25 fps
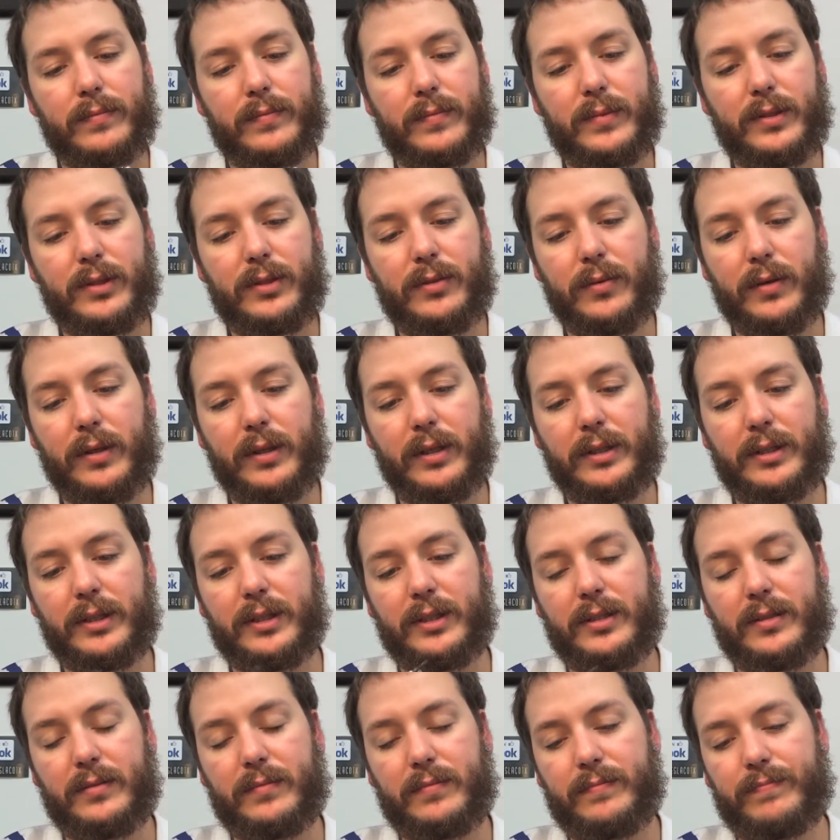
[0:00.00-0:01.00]
This is really
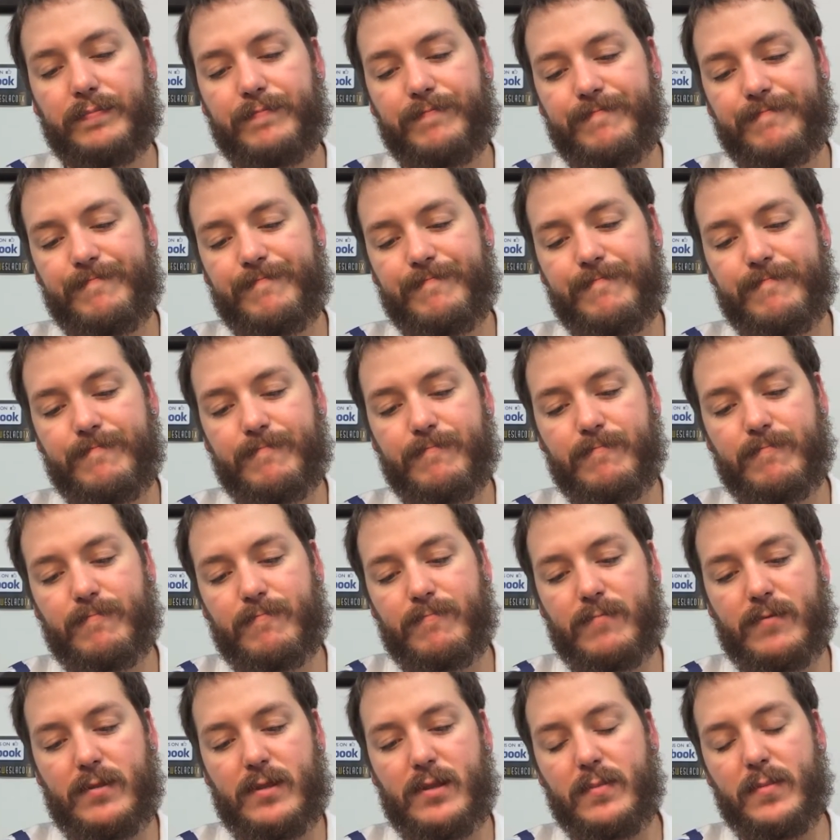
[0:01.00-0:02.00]
just
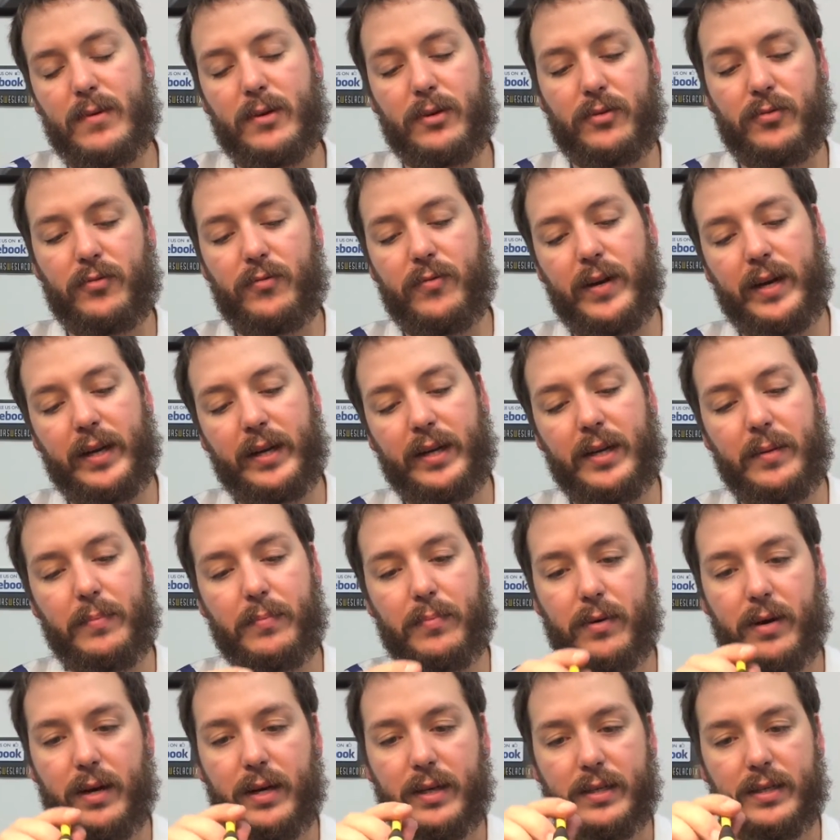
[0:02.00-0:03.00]
the most finicky
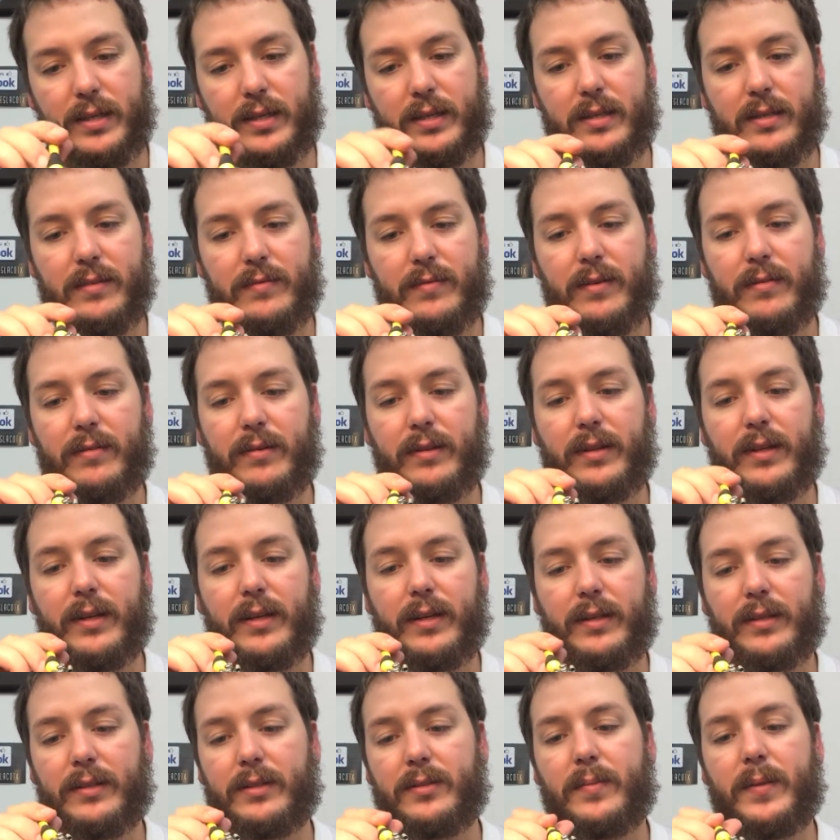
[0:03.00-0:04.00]
process of
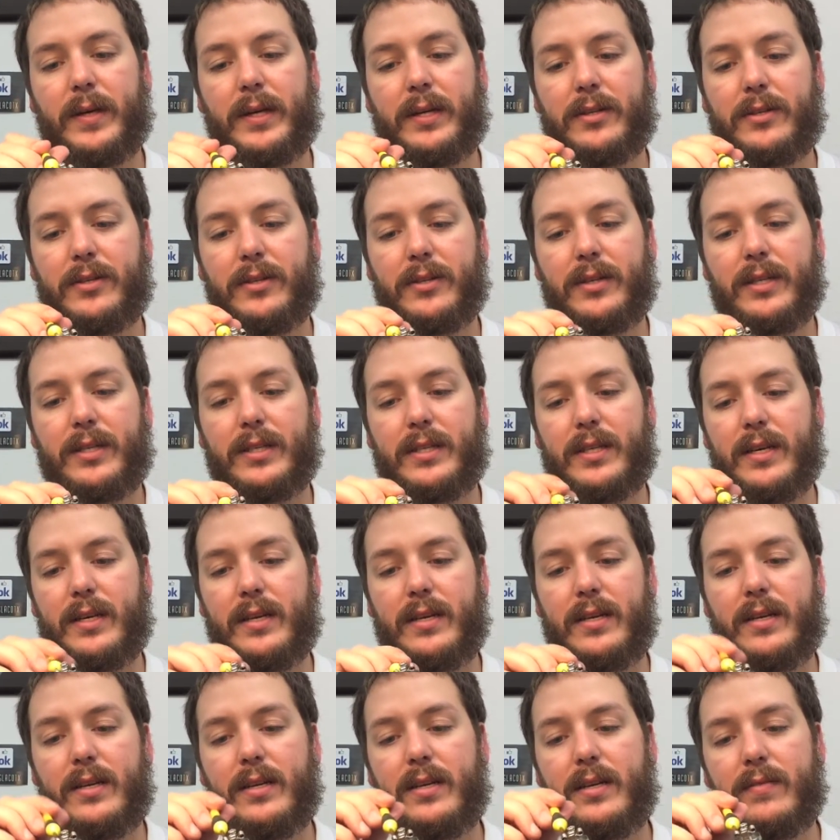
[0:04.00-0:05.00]
everything, is making sure they
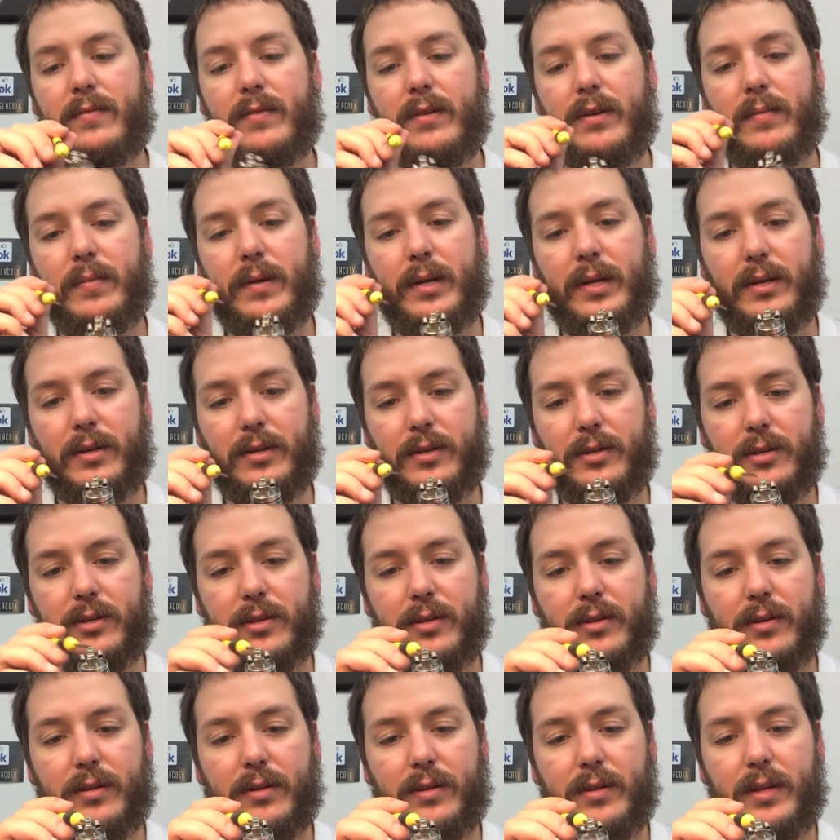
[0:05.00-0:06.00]
stay even, making
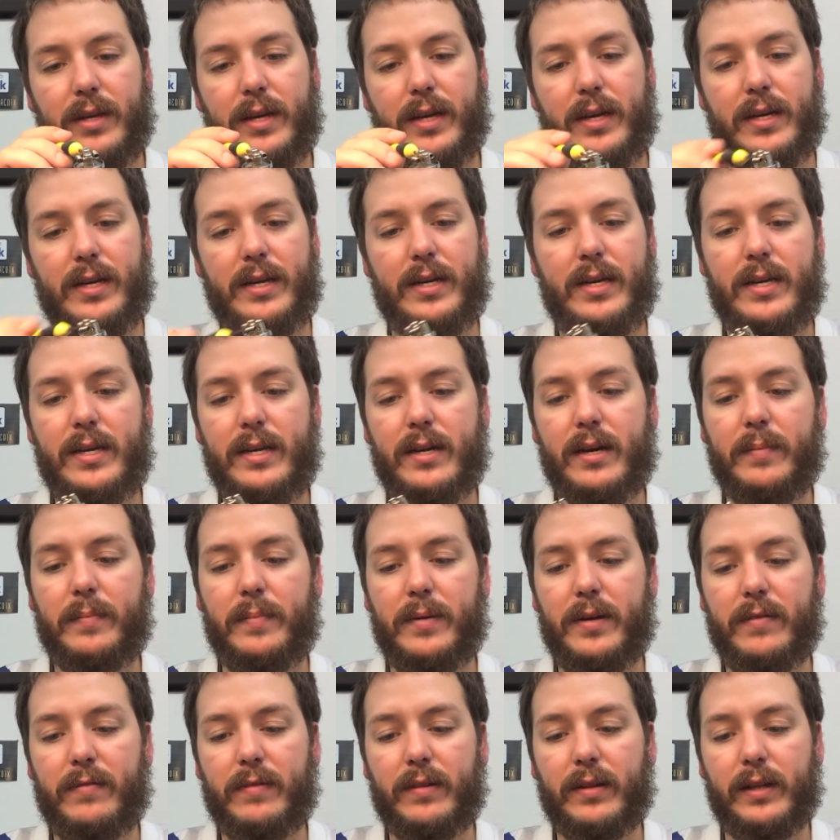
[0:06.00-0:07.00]
sure they heat up
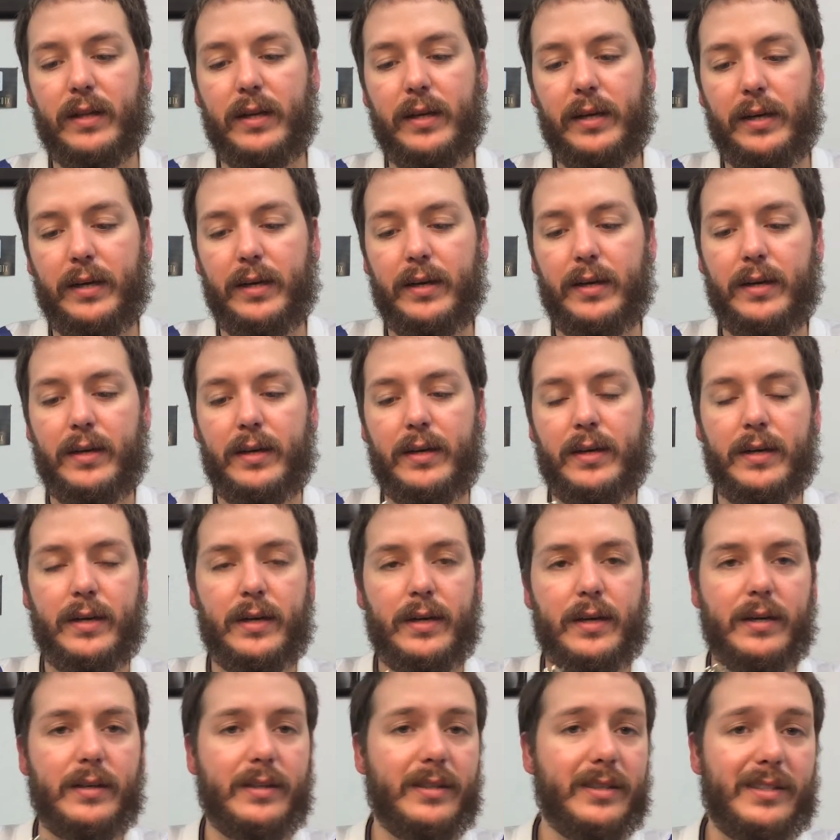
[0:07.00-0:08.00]
evenly.
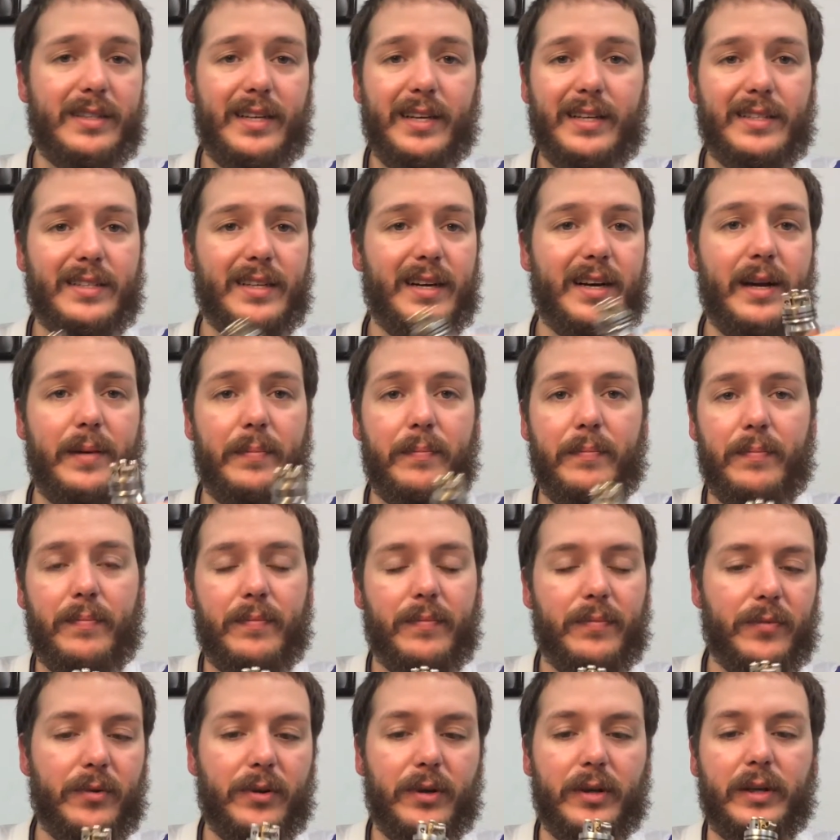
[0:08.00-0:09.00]
It just takes time,
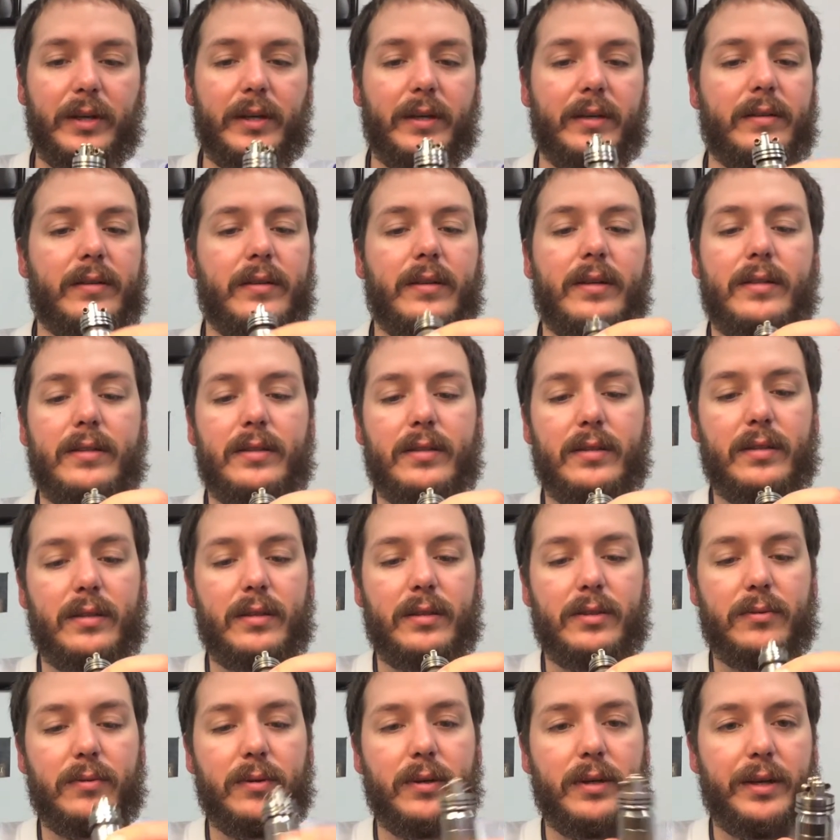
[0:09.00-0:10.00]
really.
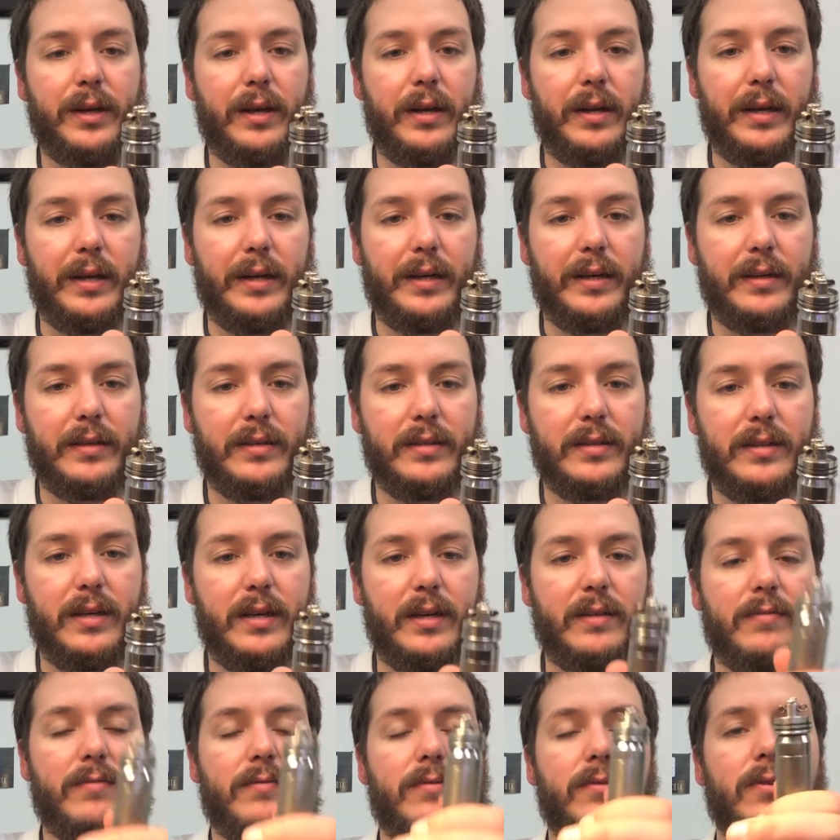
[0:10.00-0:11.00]
That's really all I can
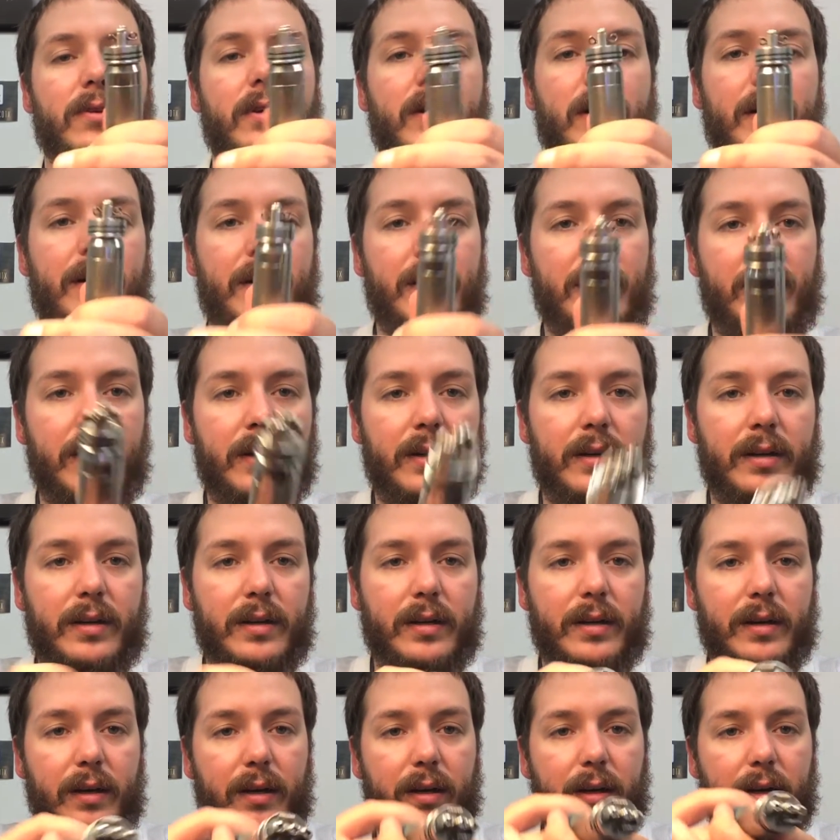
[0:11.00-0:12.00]
say for it.
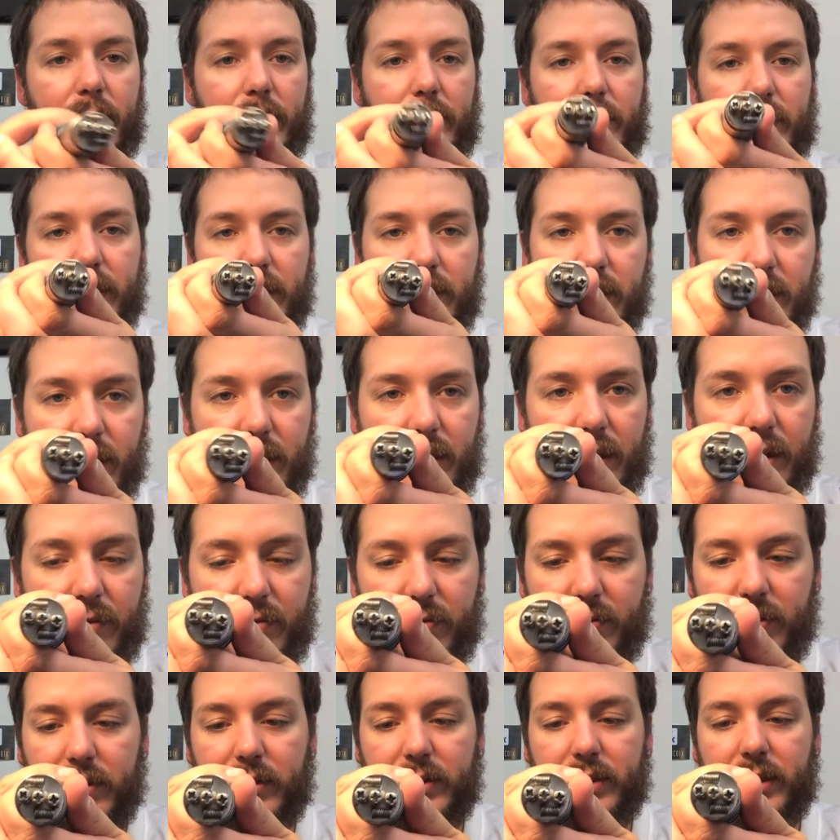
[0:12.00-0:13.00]
Let's see,
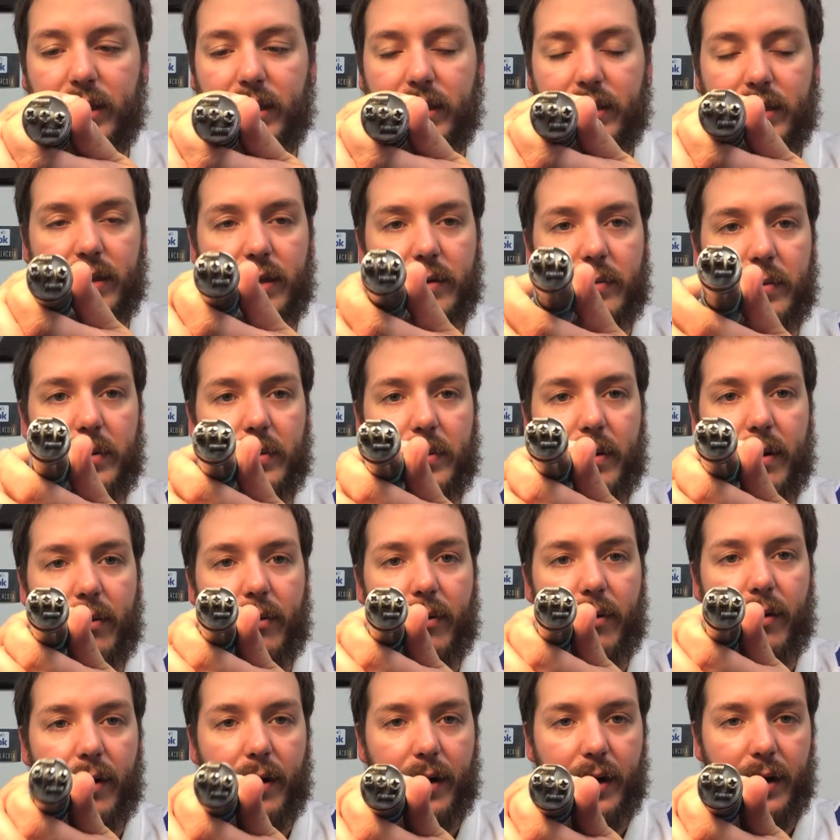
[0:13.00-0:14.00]
that feels like it's going to be
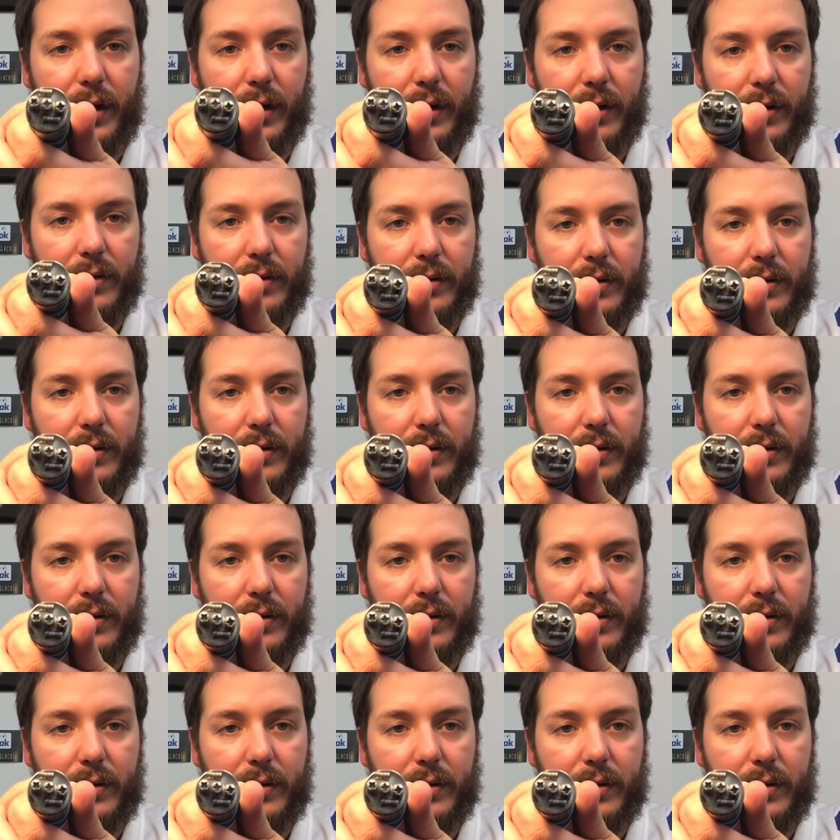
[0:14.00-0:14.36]
about right.